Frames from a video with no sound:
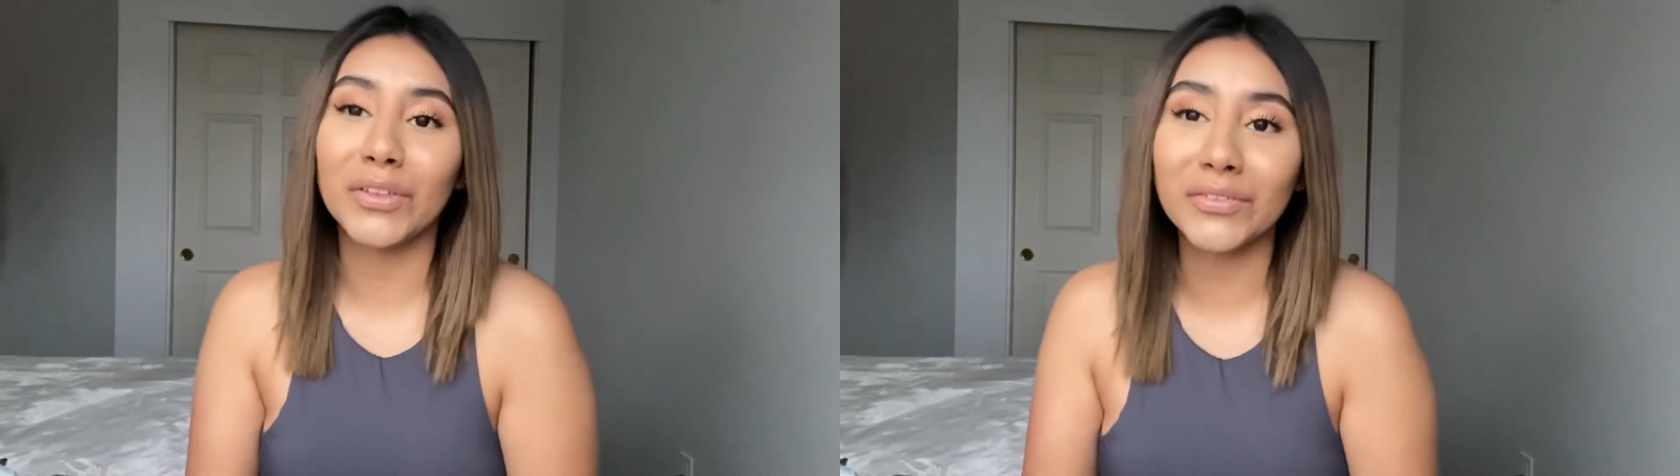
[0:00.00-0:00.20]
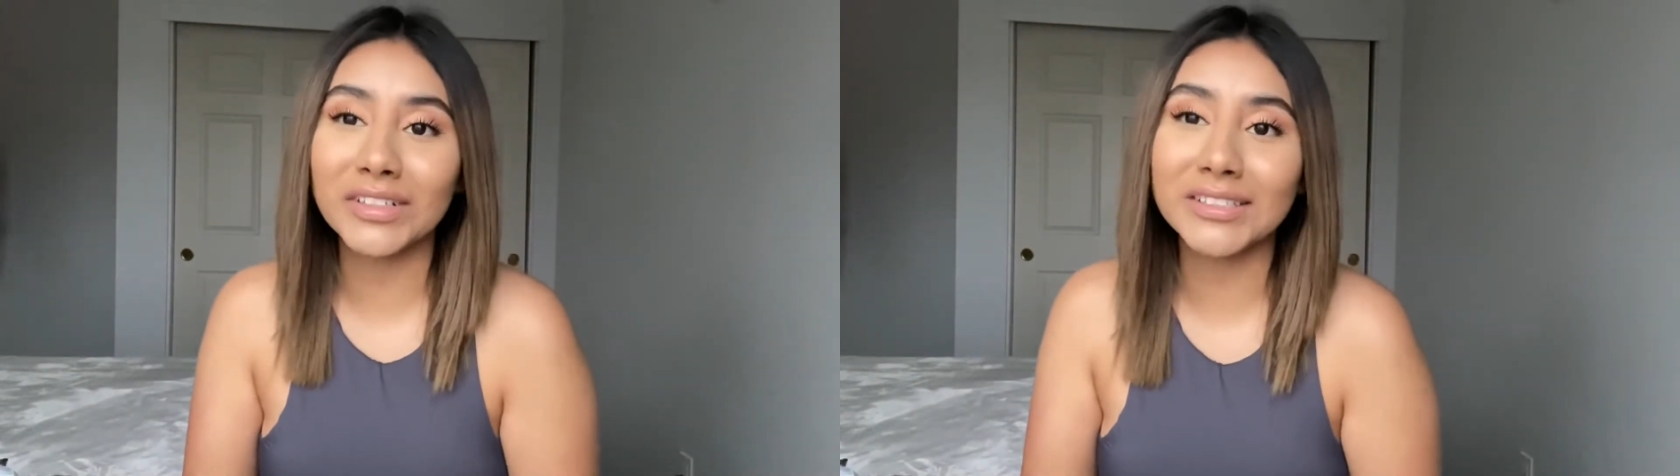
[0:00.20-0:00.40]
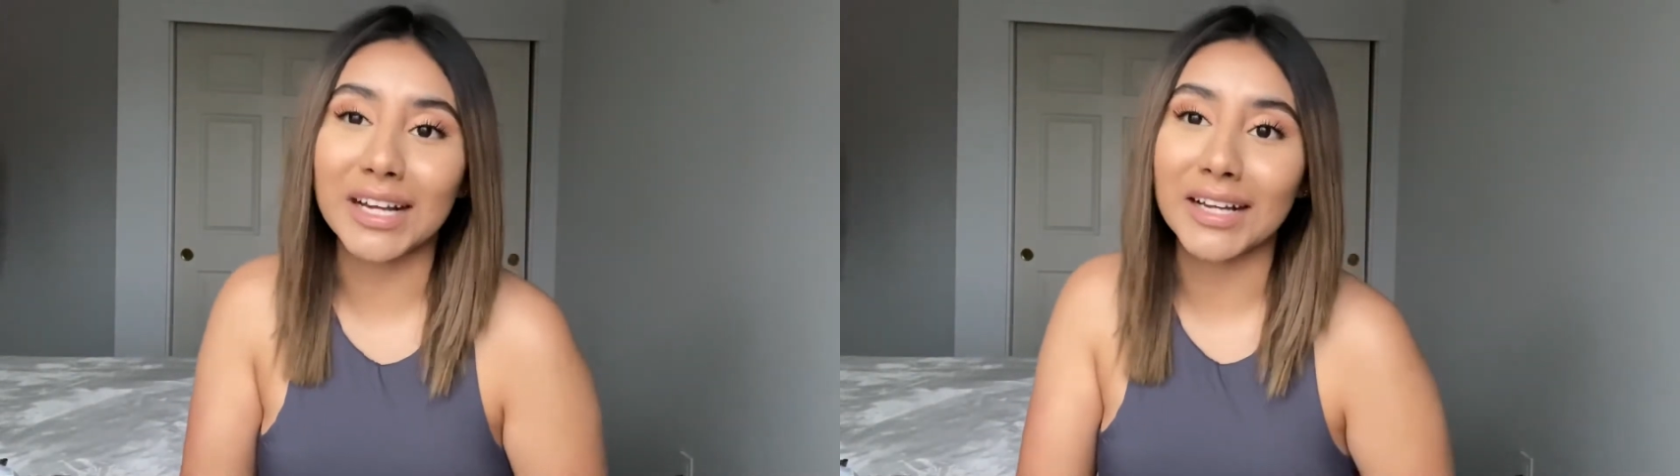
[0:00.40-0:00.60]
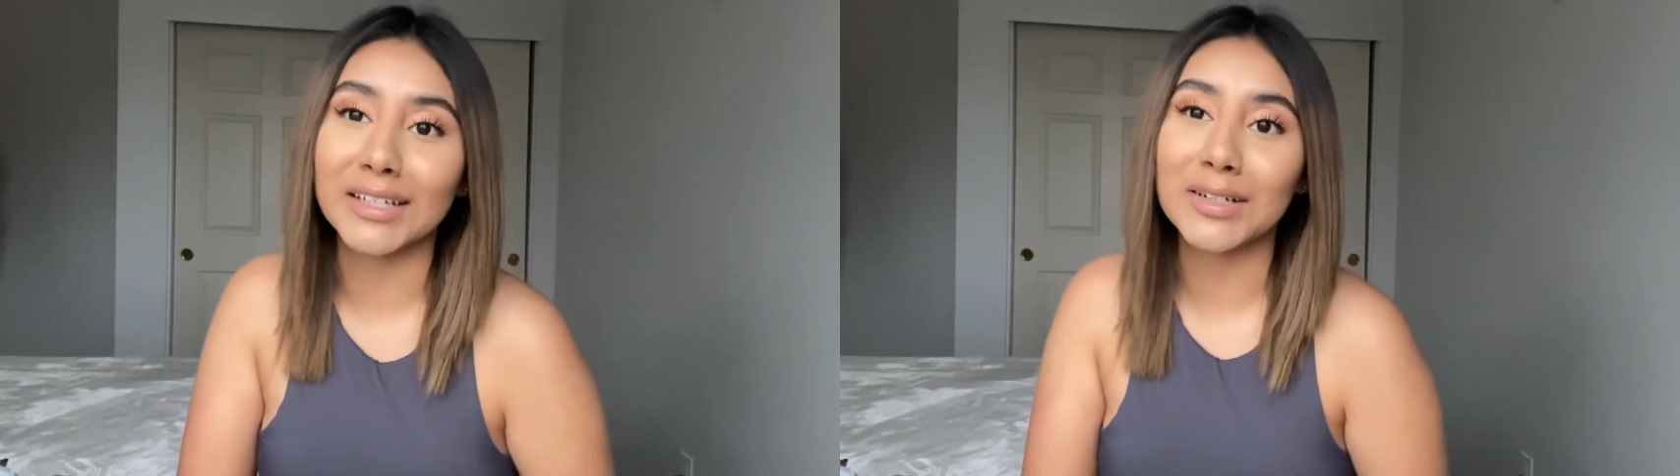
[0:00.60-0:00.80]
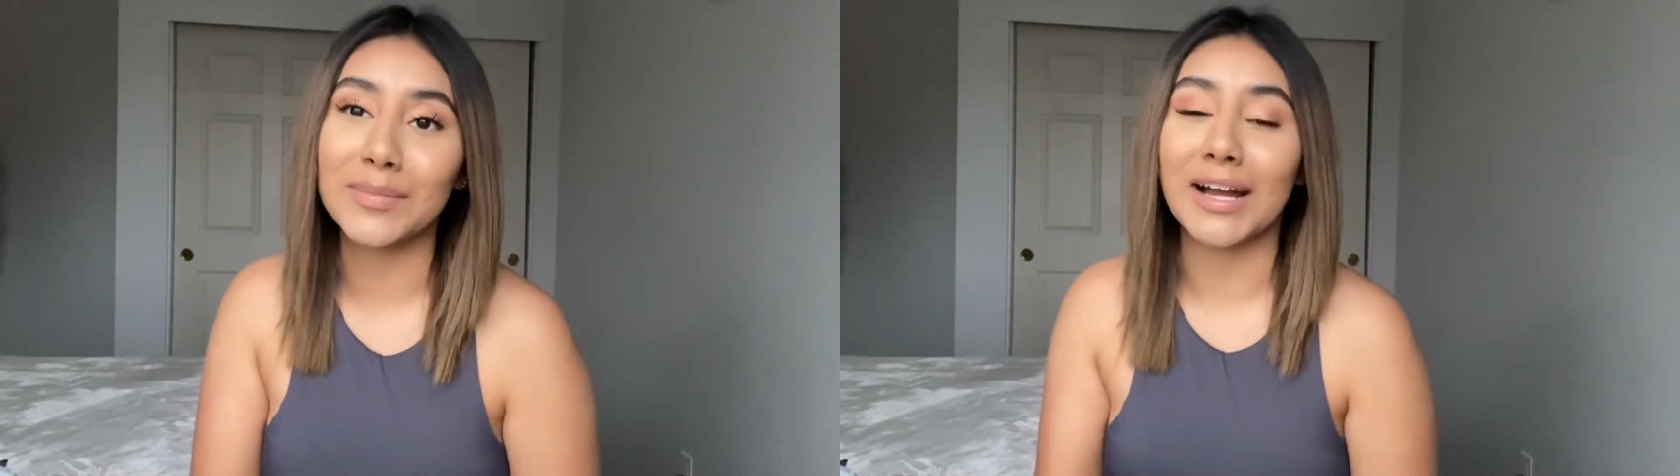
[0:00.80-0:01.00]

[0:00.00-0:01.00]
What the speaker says: the first item,